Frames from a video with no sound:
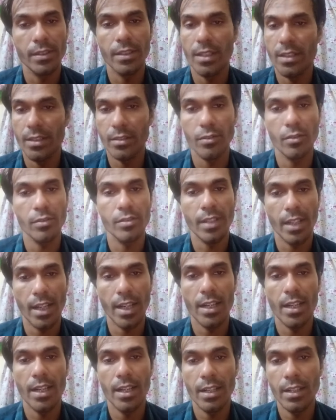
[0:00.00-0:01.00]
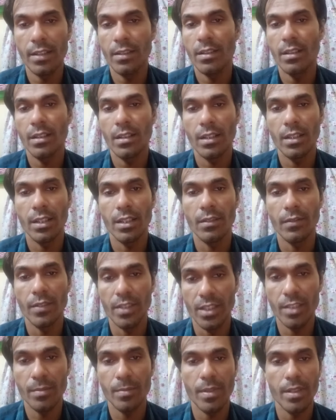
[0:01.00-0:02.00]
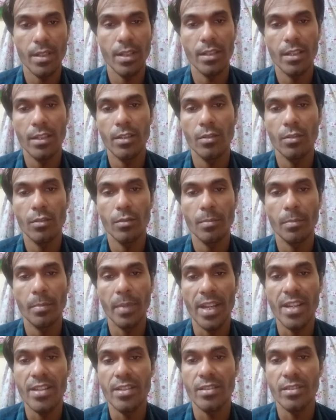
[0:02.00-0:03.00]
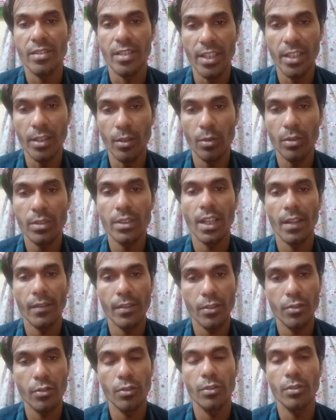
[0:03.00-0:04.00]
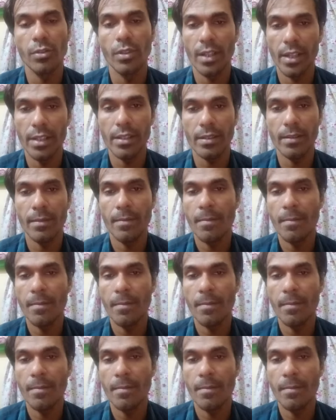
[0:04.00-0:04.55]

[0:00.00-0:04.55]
That is your second heading, which is present in your page 3 notes. I will show you later.